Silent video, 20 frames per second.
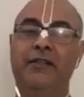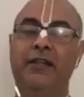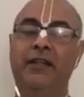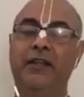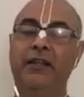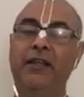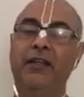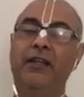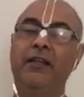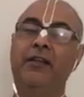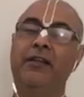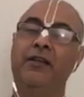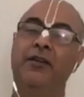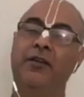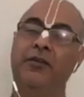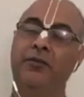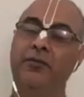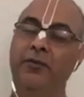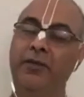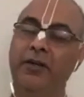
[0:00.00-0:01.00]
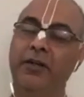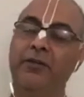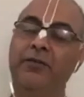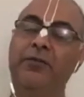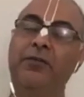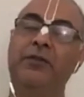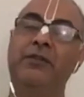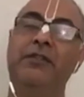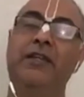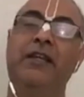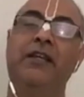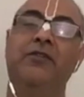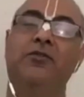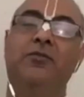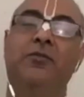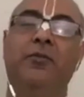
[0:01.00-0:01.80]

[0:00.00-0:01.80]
hearing wonderful sounds,